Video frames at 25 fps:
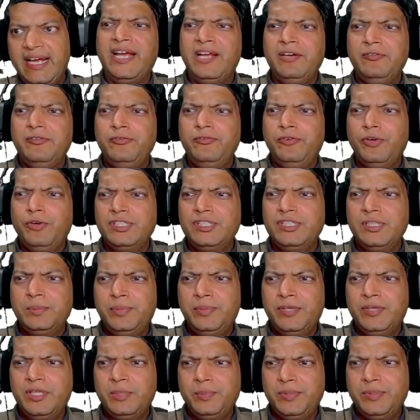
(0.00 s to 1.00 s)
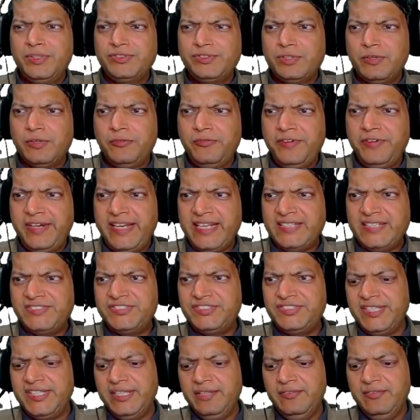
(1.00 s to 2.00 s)
And for the purpose of
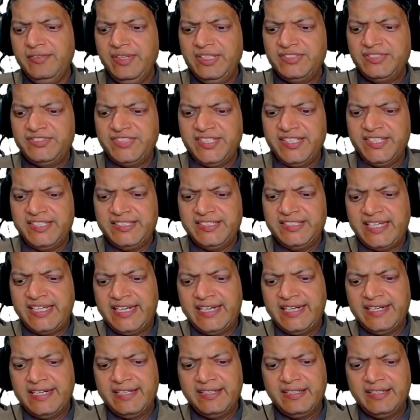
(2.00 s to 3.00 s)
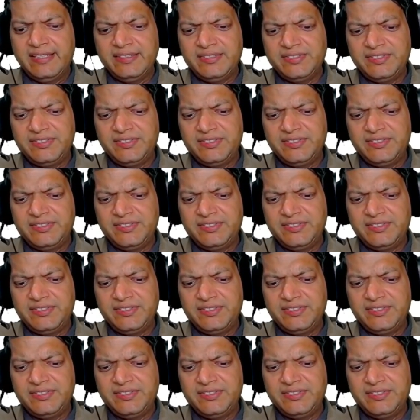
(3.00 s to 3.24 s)
testing, we'll say that